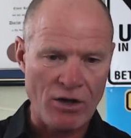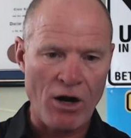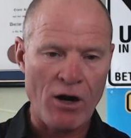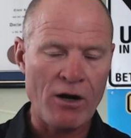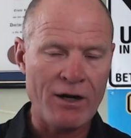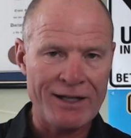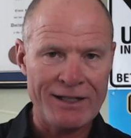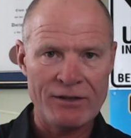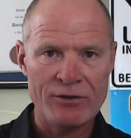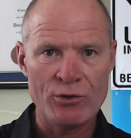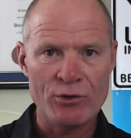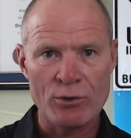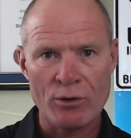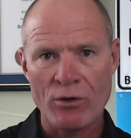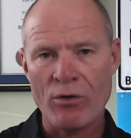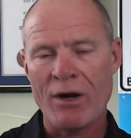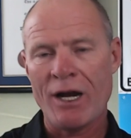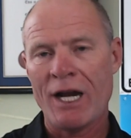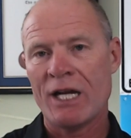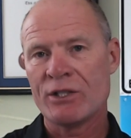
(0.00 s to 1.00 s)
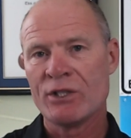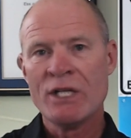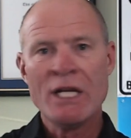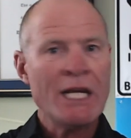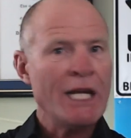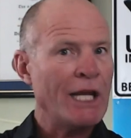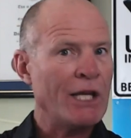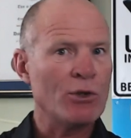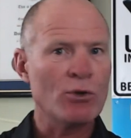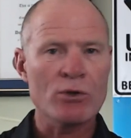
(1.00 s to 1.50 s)
get into a crash,
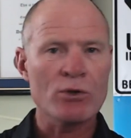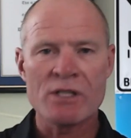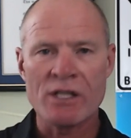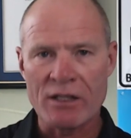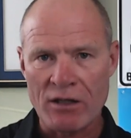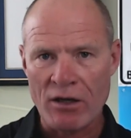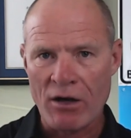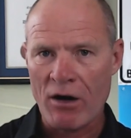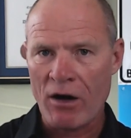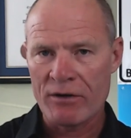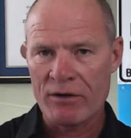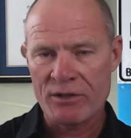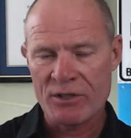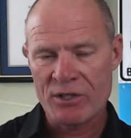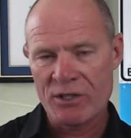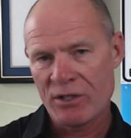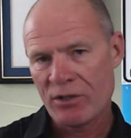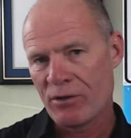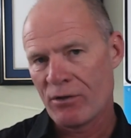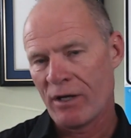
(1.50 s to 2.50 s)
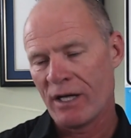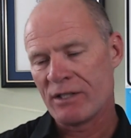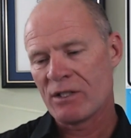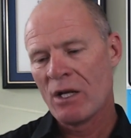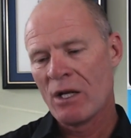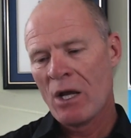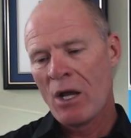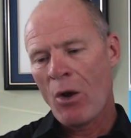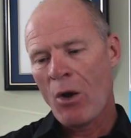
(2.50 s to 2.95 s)
it looks like the car disintegrates.